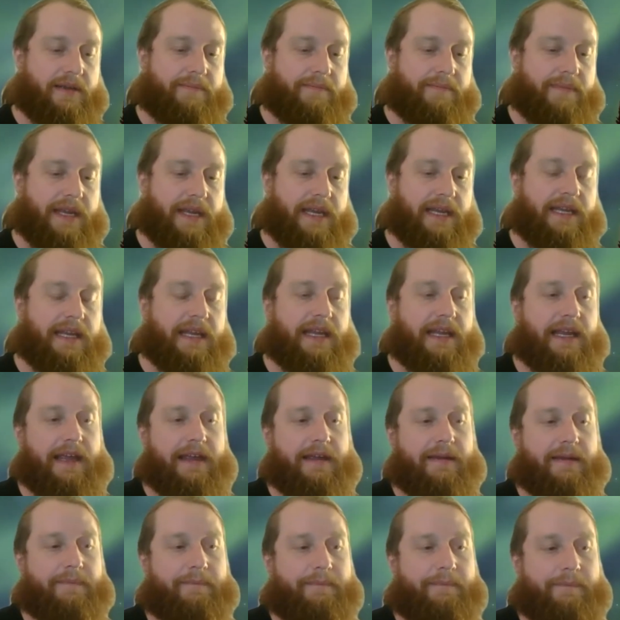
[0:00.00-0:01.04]
making
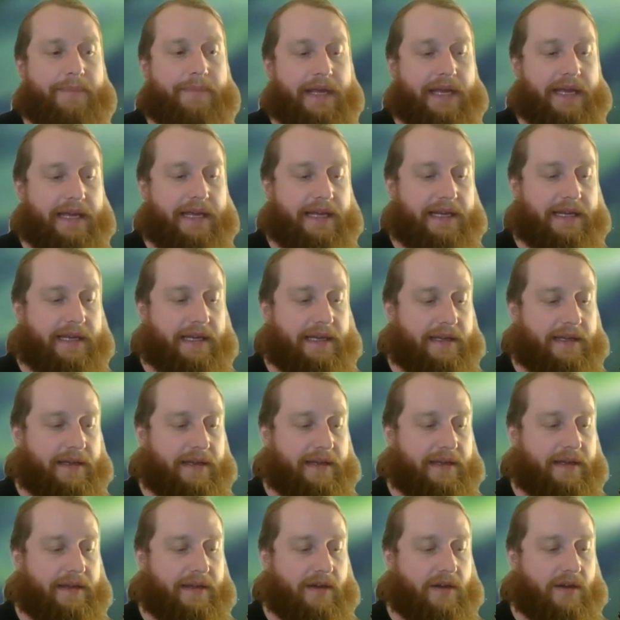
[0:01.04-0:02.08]
a big
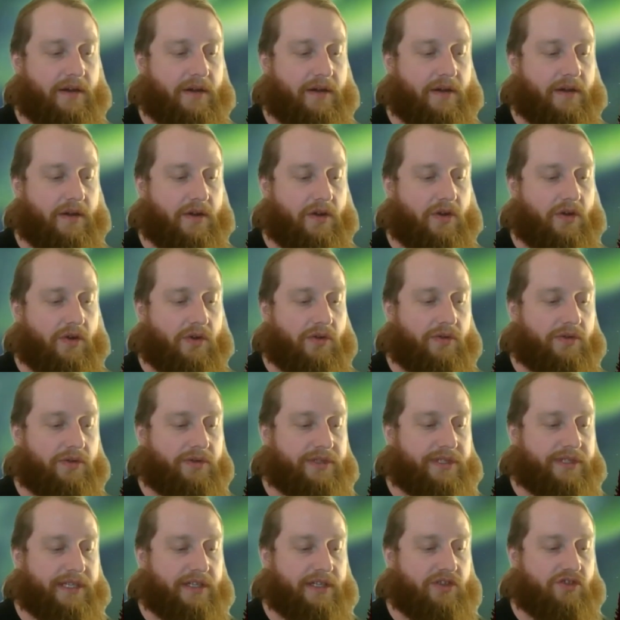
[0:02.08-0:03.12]

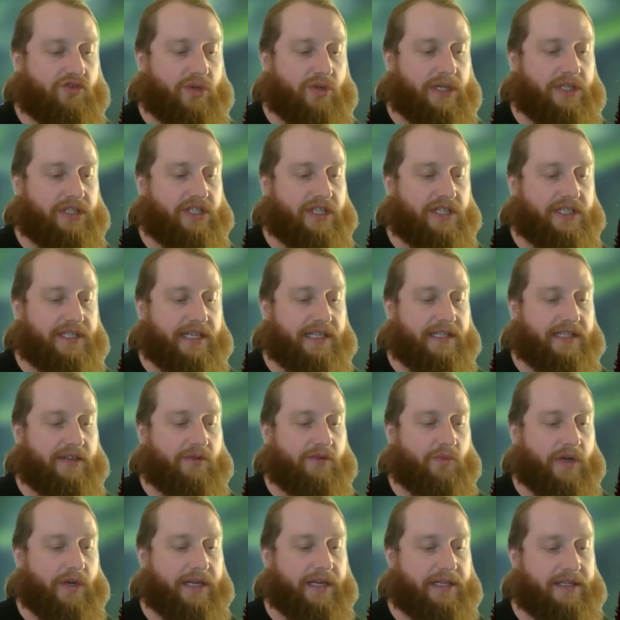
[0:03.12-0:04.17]
holes and trenches as he
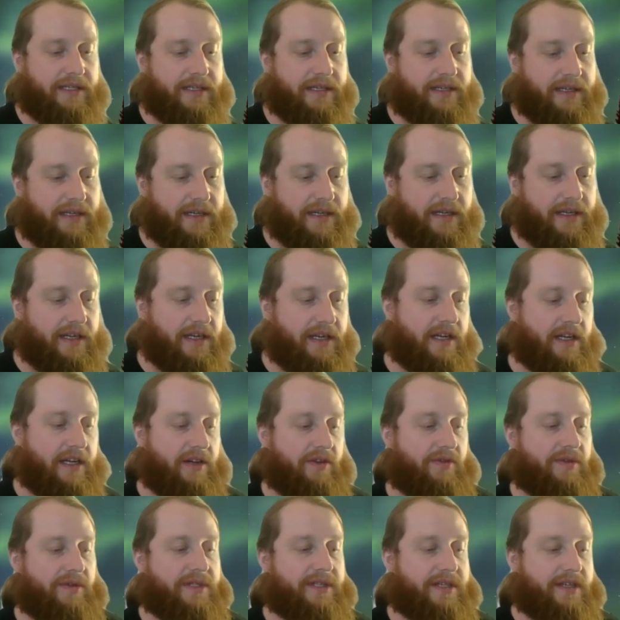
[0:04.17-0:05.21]
went.
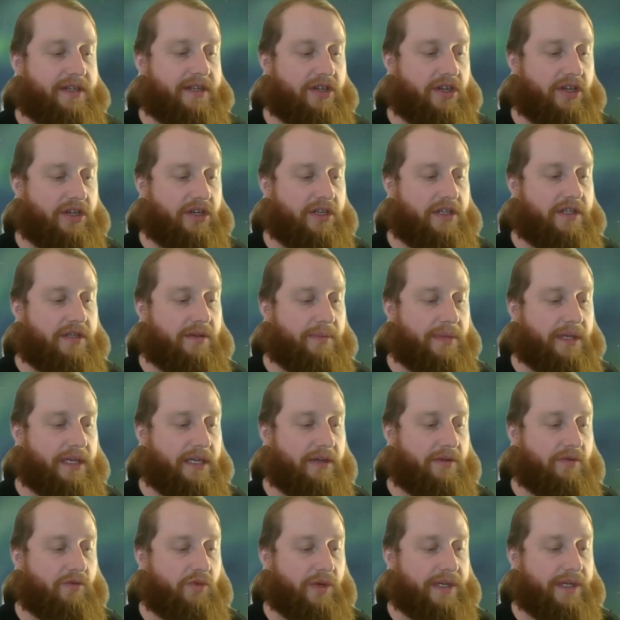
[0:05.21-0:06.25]
It was good to
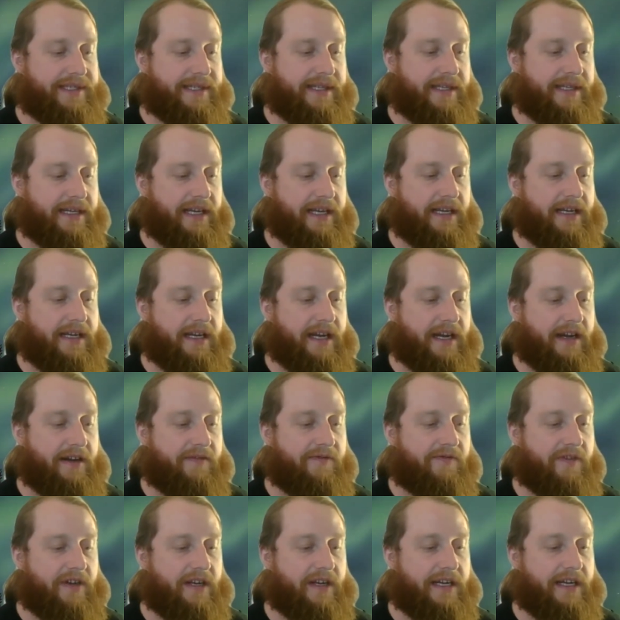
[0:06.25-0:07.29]
be whistling and
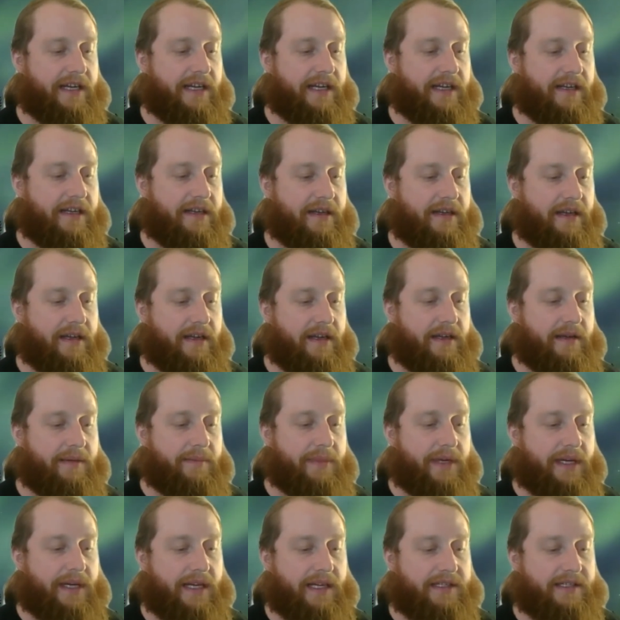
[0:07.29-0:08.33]
carefree again
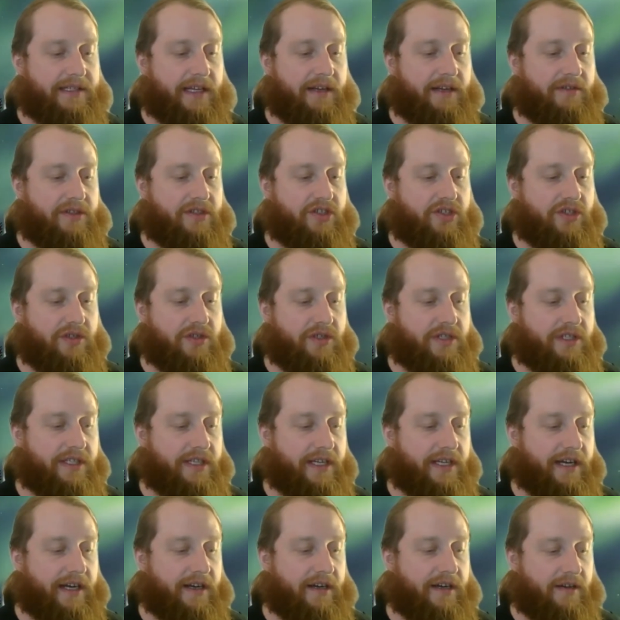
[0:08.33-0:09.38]
because I was sure
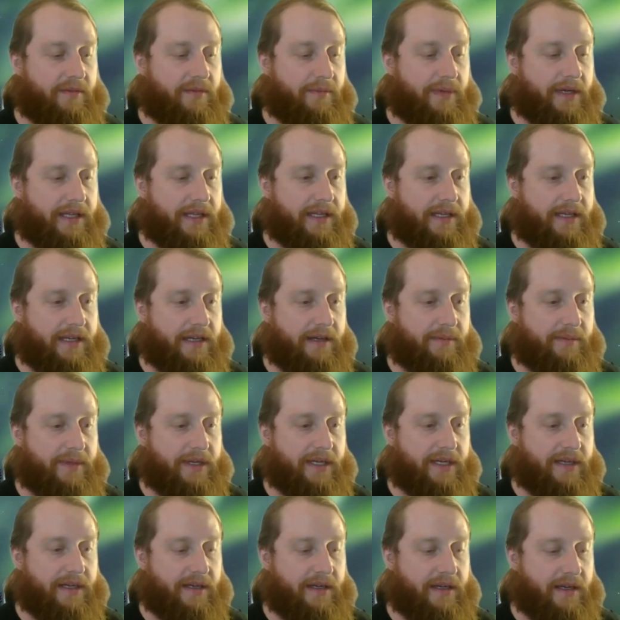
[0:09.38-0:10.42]
scared by the
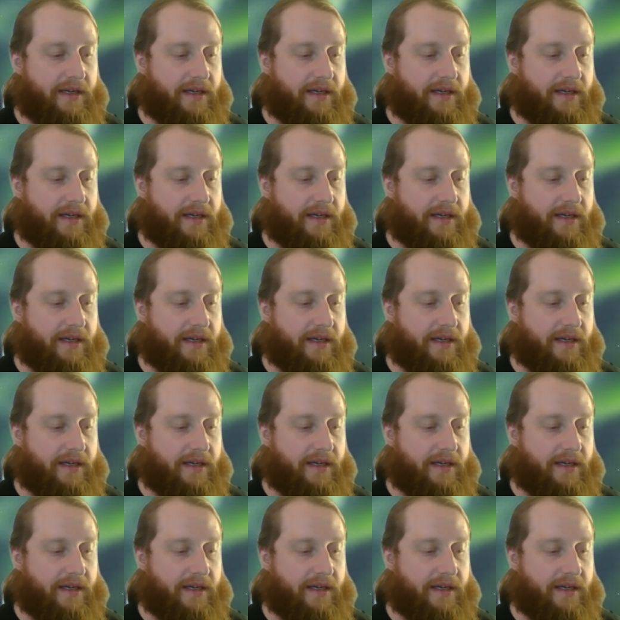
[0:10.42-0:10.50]
coming